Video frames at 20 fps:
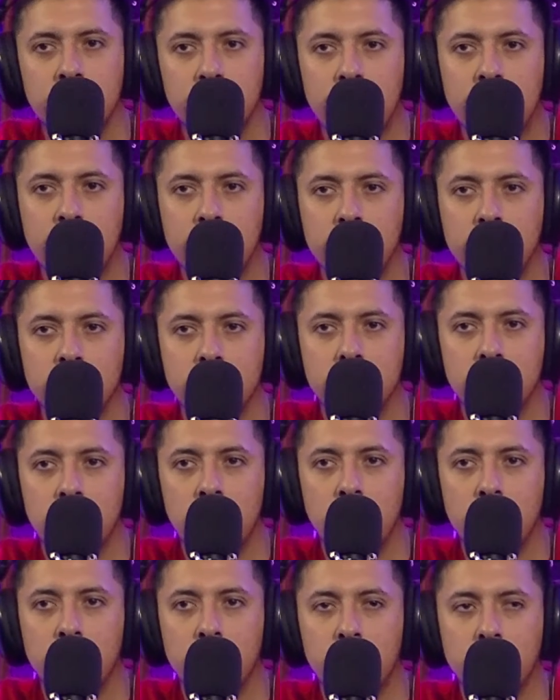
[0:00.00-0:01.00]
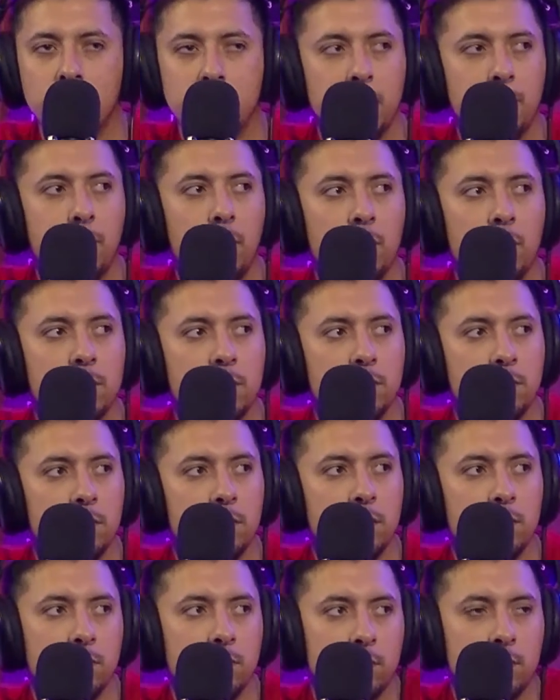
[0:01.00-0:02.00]
like in Logan Jake Paul's
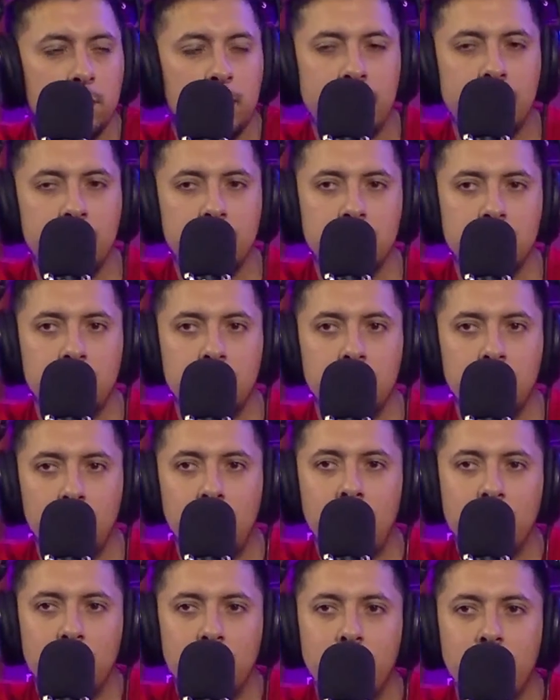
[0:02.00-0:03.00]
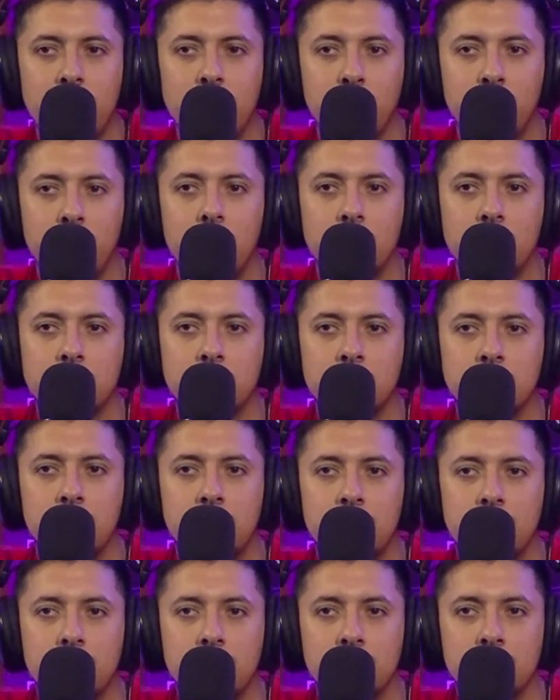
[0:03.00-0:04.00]
case, like you have to fight a boxer.
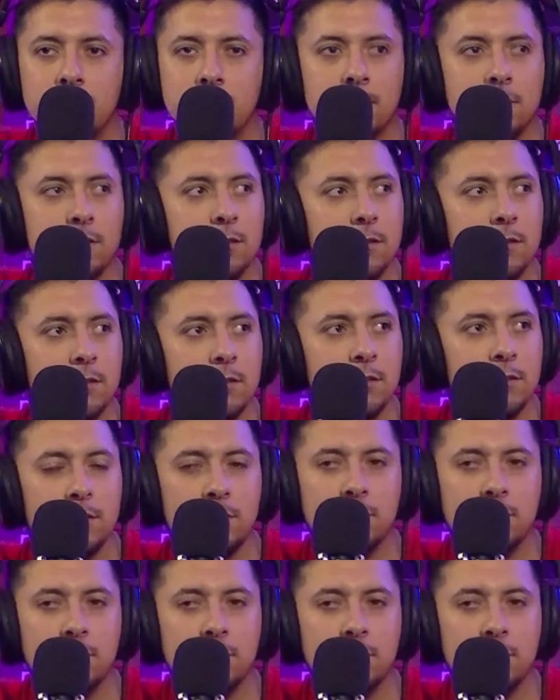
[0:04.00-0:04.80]
I, I deep down